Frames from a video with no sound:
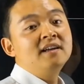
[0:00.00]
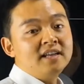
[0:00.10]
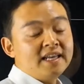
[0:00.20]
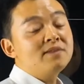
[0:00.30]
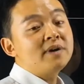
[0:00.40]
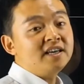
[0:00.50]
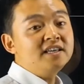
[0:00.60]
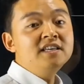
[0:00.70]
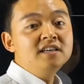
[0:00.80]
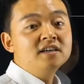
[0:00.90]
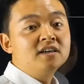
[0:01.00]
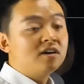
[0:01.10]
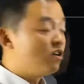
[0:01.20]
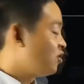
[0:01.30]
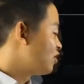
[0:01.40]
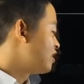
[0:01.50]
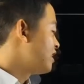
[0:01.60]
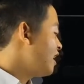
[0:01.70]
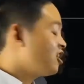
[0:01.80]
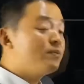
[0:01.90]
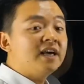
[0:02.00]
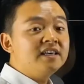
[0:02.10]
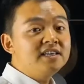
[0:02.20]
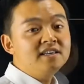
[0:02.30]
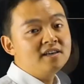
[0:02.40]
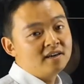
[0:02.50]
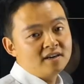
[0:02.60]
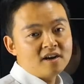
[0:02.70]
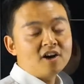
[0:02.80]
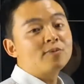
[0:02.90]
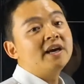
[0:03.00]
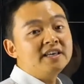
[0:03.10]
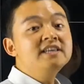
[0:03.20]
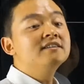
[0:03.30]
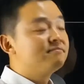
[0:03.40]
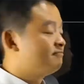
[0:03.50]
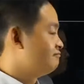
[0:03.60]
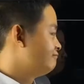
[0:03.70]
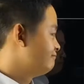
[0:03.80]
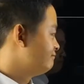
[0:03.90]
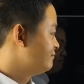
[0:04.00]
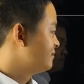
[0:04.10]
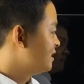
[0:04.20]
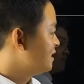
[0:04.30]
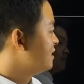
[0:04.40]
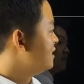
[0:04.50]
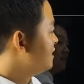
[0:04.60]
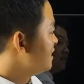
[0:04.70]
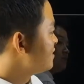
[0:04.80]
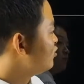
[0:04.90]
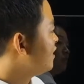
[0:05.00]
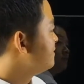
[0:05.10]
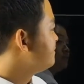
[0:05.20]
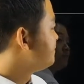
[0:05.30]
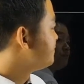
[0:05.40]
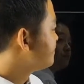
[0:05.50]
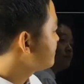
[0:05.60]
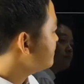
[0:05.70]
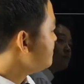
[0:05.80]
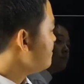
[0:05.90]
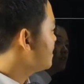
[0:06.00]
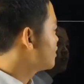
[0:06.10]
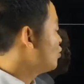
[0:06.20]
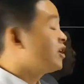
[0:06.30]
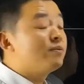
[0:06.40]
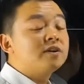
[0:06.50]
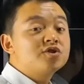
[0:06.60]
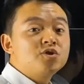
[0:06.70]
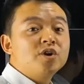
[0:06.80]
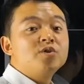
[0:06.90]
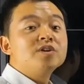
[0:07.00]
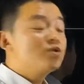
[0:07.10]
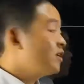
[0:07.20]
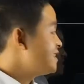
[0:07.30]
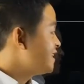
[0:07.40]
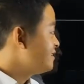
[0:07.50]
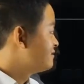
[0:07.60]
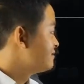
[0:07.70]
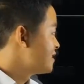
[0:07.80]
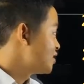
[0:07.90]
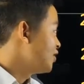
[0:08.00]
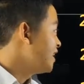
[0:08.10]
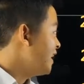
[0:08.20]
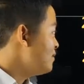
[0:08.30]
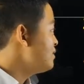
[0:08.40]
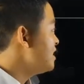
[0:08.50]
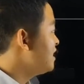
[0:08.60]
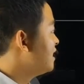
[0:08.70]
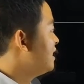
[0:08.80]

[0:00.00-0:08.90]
201, or 201, 201. Let's move on. So what about 220? So it can be